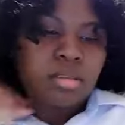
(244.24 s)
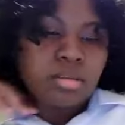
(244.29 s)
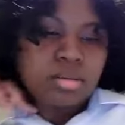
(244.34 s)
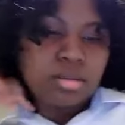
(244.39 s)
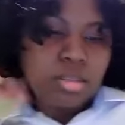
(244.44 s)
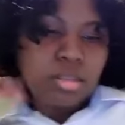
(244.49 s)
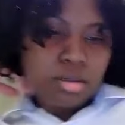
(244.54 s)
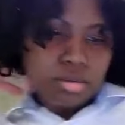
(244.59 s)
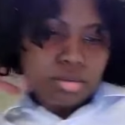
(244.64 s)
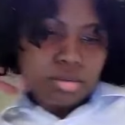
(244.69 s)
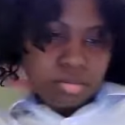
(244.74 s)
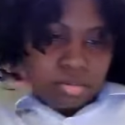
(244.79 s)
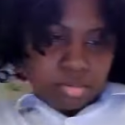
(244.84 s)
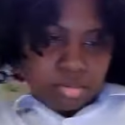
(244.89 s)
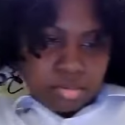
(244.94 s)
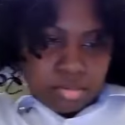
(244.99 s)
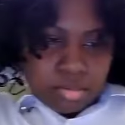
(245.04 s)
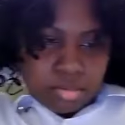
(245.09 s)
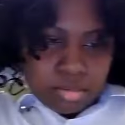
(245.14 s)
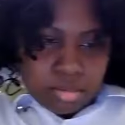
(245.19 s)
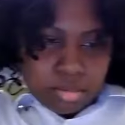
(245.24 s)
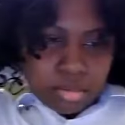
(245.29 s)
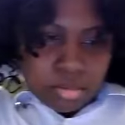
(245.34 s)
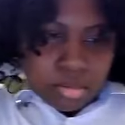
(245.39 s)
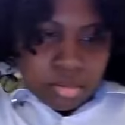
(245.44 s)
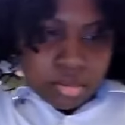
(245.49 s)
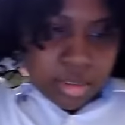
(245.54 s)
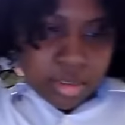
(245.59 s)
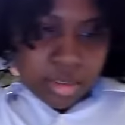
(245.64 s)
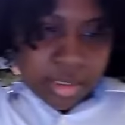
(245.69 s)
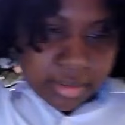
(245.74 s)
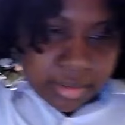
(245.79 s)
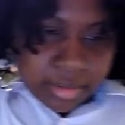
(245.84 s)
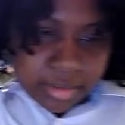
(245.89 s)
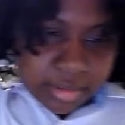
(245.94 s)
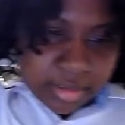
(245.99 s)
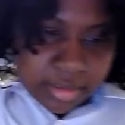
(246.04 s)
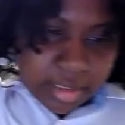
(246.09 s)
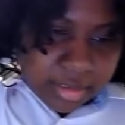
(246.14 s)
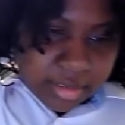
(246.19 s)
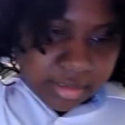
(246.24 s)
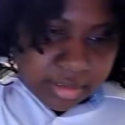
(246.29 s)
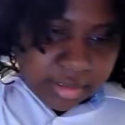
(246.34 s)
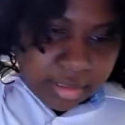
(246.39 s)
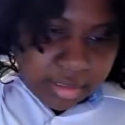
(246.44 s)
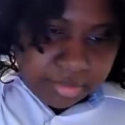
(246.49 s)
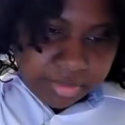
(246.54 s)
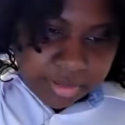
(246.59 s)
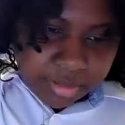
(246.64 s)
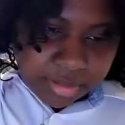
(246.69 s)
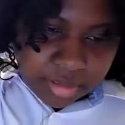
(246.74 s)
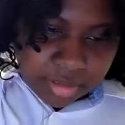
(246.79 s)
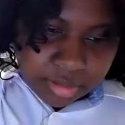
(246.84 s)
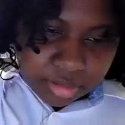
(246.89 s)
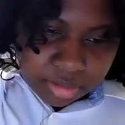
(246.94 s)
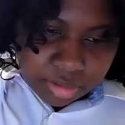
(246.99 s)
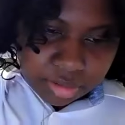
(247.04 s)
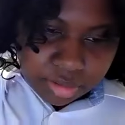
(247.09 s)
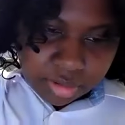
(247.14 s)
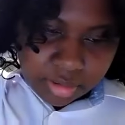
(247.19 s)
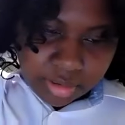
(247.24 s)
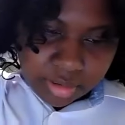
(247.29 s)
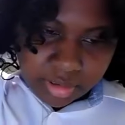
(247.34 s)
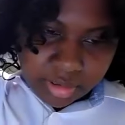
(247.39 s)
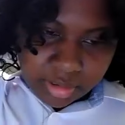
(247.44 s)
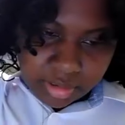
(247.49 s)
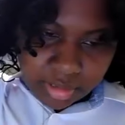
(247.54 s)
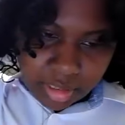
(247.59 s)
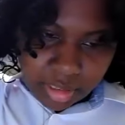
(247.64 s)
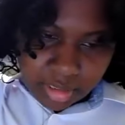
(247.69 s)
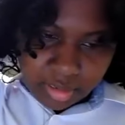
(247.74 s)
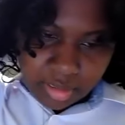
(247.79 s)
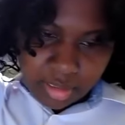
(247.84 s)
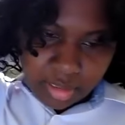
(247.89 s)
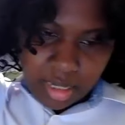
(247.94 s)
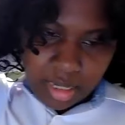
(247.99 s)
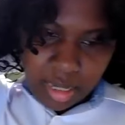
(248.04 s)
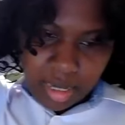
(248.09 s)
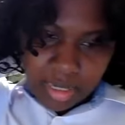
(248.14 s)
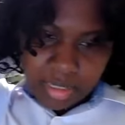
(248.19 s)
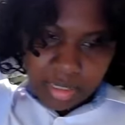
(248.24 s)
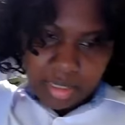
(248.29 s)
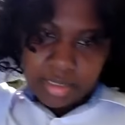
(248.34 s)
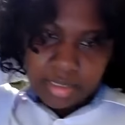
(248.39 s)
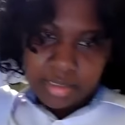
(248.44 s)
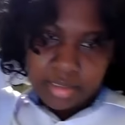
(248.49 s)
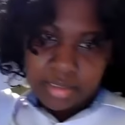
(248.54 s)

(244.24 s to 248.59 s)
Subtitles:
So yes, the second step is signatures and consent. The client